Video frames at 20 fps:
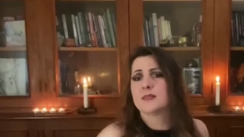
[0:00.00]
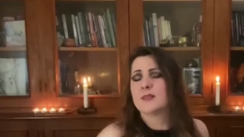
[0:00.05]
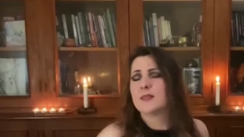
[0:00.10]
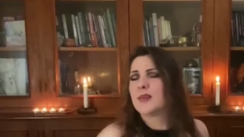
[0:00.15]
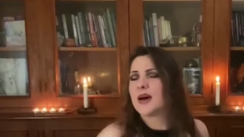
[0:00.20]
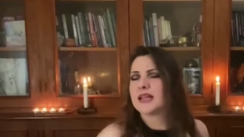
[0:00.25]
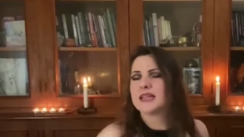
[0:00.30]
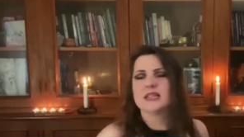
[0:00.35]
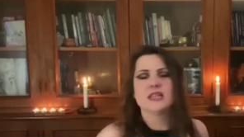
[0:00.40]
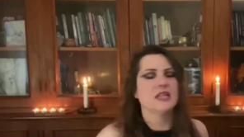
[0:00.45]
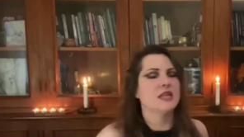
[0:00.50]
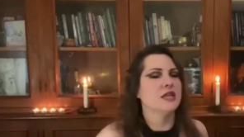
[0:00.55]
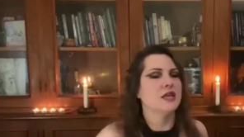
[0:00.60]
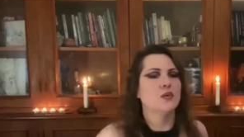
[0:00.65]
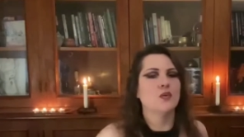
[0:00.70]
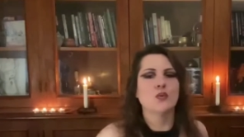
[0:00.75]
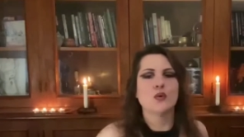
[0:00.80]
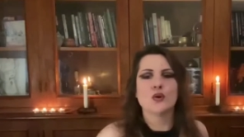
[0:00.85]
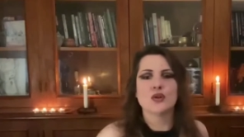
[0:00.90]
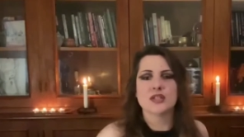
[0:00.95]
but
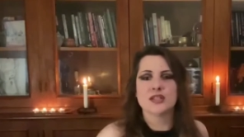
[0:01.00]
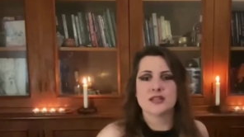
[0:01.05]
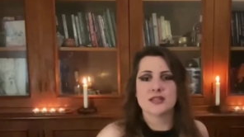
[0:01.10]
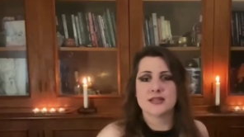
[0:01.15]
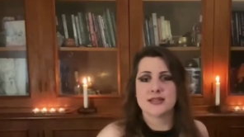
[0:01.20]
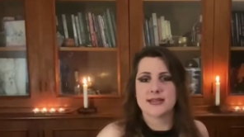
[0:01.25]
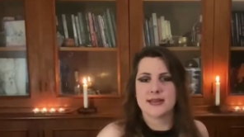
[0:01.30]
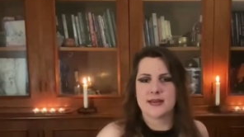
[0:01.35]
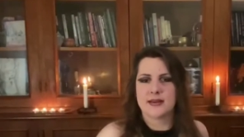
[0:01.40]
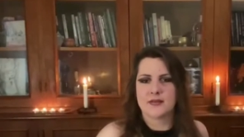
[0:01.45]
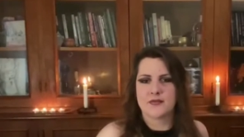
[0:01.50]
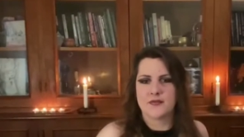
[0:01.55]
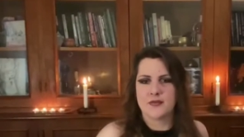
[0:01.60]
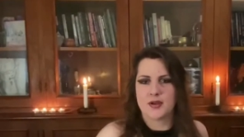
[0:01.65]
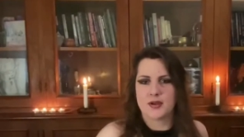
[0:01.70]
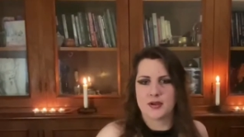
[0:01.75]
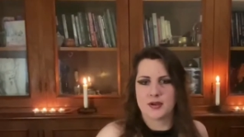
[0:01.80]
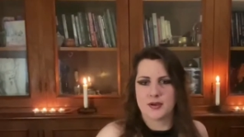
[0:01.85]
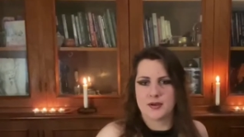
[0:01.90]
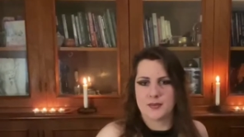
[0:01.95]
he was
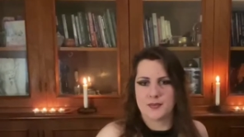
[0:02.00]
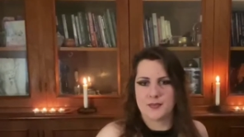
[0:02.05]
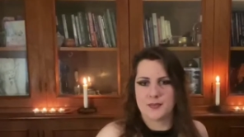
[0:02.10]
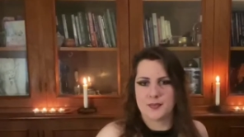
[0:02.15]
deserving.